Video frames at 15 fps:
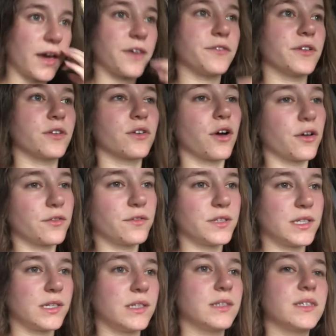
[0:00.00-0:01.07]
I feel
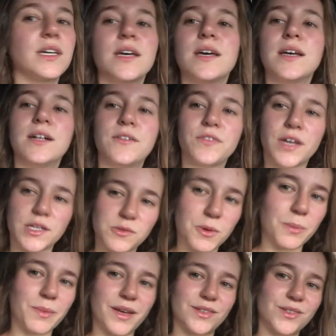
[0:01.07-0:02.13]
confident. That's
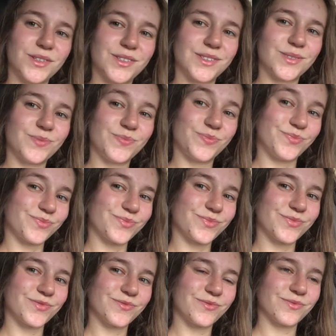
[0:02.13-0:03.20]
what matters.
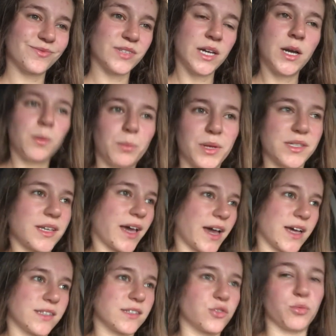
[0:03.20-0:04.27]
Plus, I
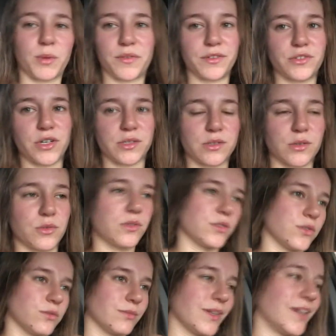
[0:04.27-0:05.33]
asked a muffy dress code, so.